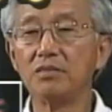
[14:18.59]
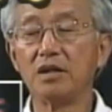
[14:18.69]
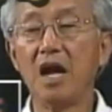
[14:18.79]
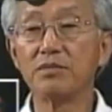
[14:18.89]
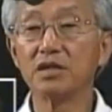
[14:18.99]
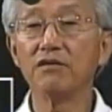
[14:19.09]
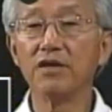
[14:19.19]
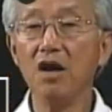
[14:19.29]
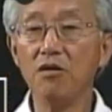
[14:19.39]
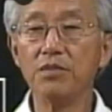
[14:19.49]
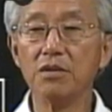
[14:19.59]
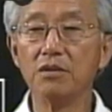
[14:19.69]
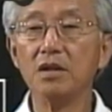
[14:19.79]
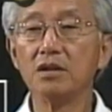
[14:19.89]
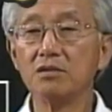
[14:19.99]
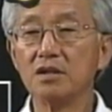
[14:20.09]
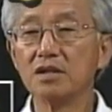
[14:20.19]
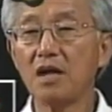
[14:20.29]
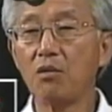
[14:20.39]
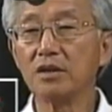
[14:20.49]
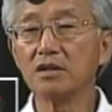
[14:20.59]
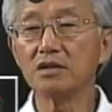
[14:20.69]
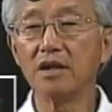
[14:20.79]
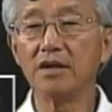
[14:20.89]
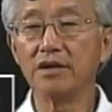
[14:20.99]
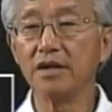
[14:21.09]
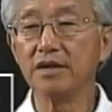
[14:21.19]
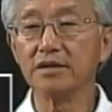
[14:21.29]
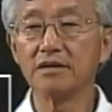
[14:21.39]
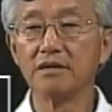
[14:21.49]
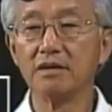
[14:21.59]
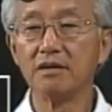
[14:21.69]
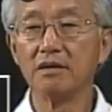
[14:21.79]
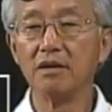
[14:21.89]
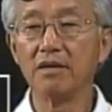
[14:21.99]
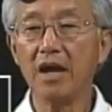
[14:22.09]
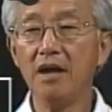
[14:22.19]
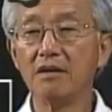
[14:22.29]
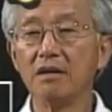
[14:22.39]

perhaps even help you to decide what this letter is, okay?